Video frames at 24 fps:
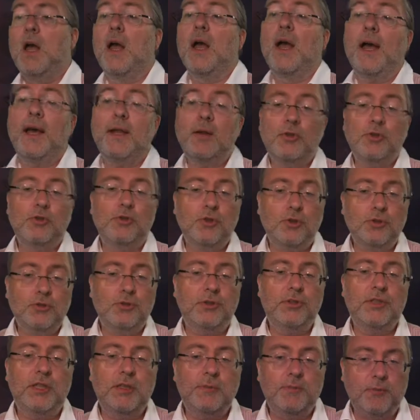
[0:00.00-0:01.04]
And also you
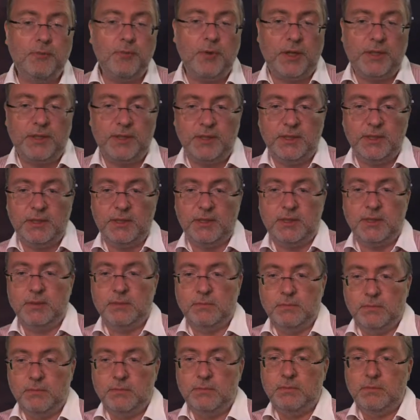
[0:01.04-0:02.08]
did practice.
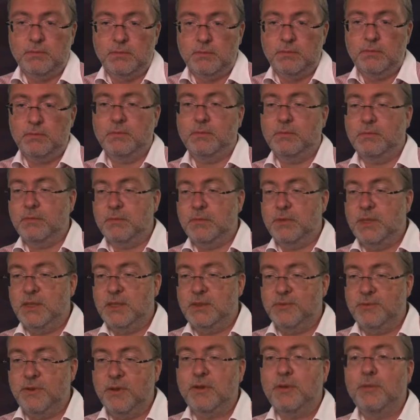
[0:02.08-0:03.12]

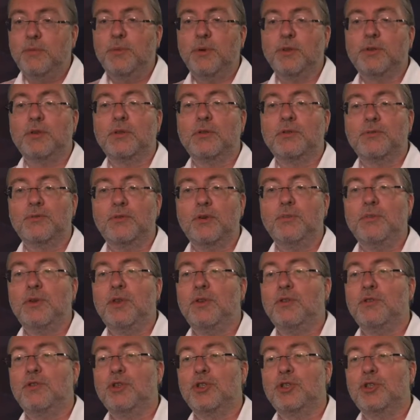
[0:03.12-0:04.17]
It's very important for me,
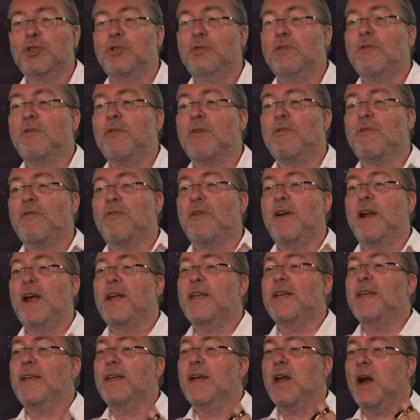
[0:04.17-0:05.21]
the notion of
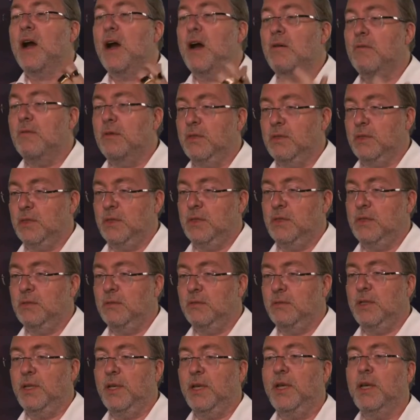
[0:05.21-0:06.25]
flying hours.
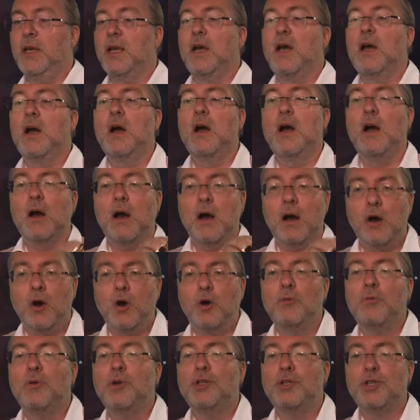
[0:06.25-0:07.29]
Okay.
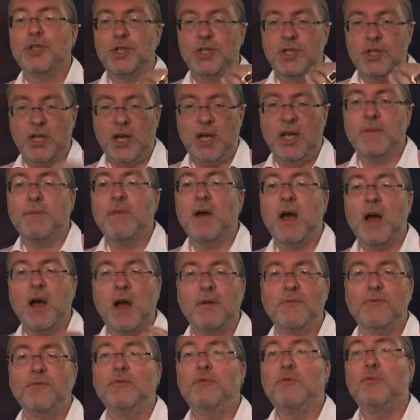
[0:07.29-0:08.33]
How much time
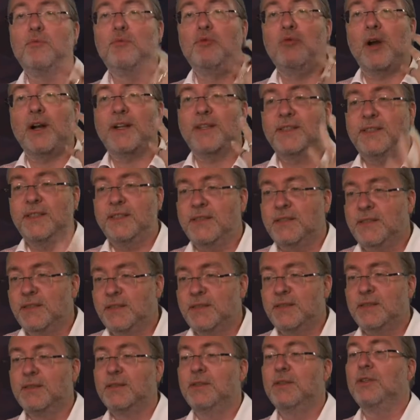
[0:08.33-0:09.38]
have you
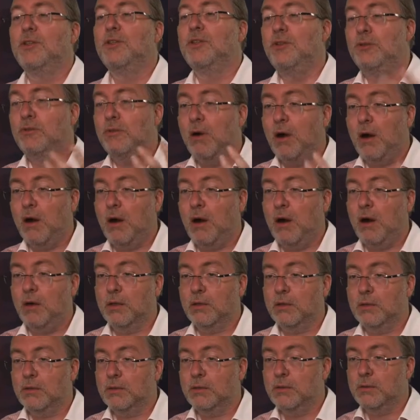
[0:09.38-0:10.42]
practiced your
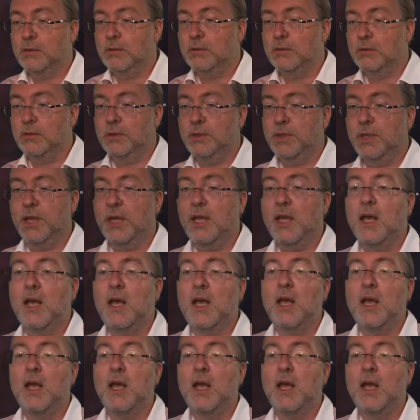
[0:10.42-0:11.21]
heart? Okay.